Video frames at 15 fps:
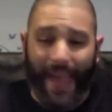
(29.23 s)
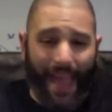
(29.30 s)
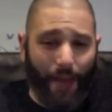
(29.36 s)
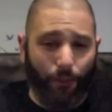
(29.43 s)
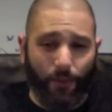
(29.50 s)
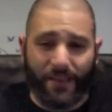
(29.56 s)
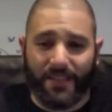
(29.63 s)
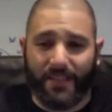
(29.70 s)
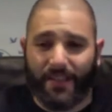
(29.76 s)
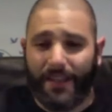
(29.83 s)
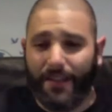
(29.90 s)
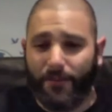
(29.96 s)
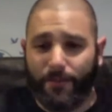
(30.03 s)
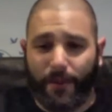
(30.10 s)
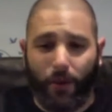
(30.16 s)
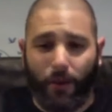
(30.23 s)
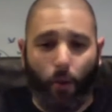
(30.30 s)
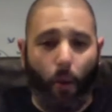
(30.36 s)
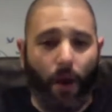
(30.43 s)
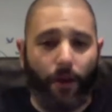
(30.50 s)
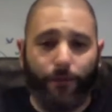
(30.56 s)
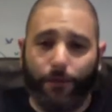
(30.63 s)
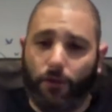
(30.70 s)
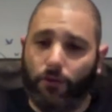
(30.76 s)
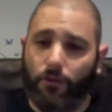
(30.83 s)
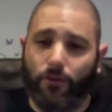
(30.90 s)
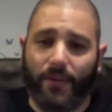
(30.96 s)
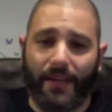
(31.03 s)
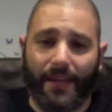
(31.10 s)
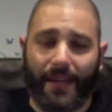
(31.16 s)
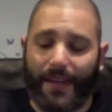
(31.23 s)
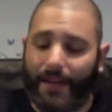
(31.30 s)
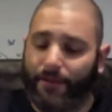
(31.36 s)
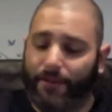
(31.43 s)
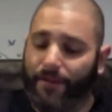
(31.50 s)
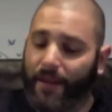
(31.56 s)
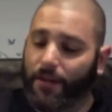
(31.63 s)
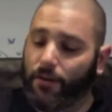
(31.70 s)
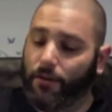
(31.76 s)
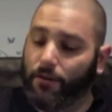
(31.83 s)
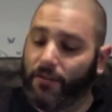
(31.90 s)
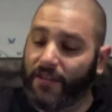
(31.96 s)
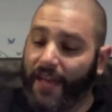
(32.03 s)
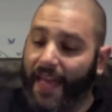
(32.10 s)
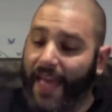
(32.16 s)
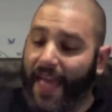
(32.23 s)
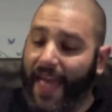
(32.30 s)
And recently, there's been quite a few new Canadian vendors.